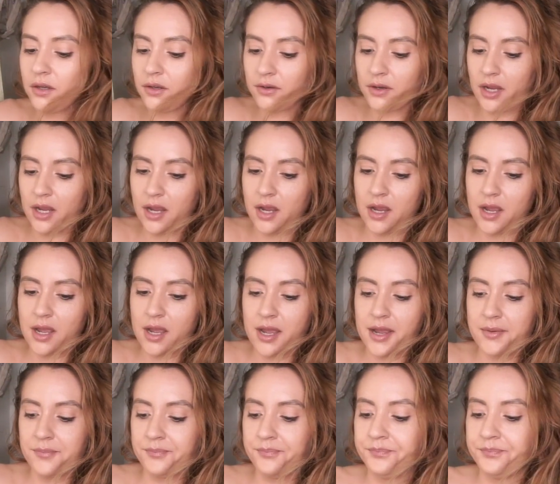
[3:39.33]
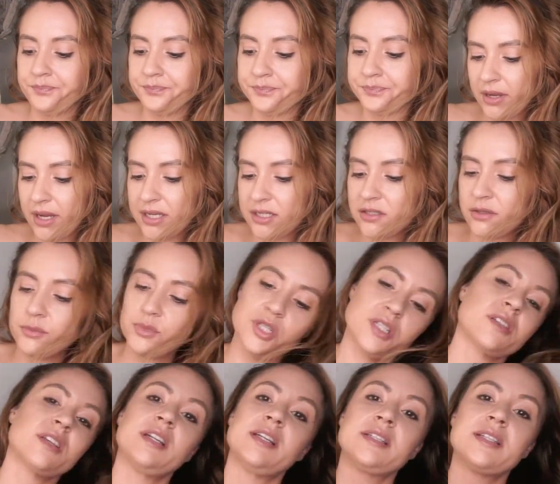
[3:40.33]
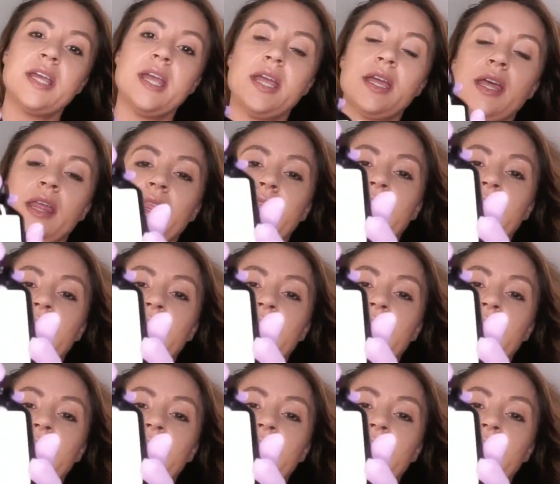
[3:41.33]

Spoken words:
Okay, so I'm just gonna take